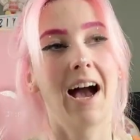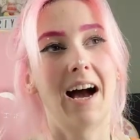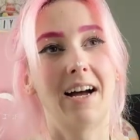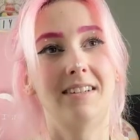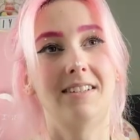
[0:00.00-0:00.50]

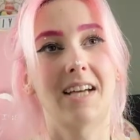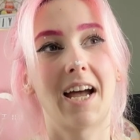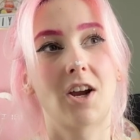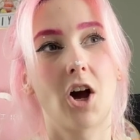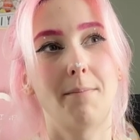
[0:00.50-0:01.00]
And
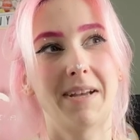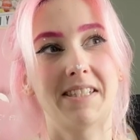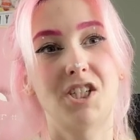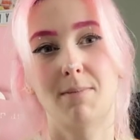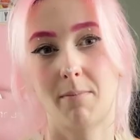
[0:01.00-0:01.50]
I got a
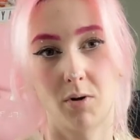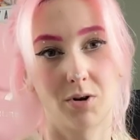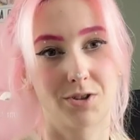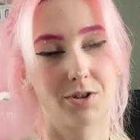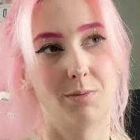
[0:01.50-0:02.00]
message in my
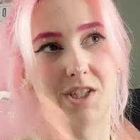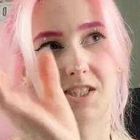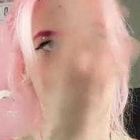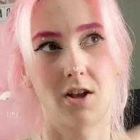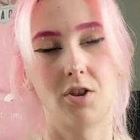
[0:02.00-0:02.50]
portal, which
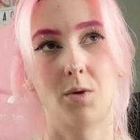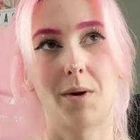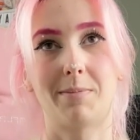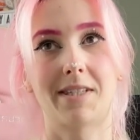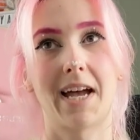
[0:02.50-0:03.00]
is like on the
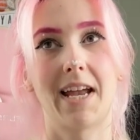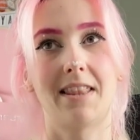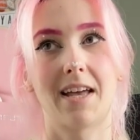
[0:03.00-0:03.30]
website,